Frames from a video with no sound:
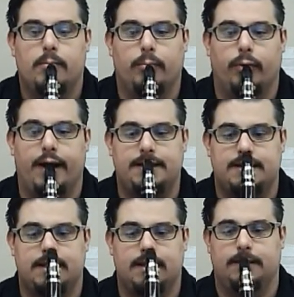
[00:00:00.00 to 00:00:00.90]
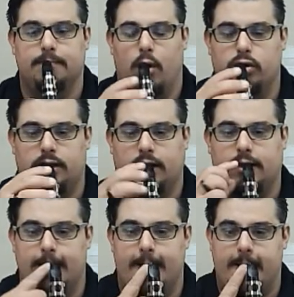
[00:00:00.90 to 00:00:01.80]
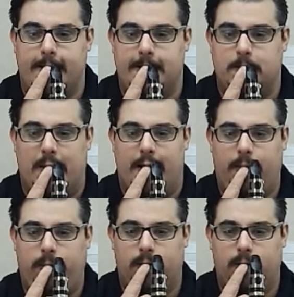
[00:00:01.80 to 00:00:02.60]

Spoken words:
brace most of the clarinet in your mouth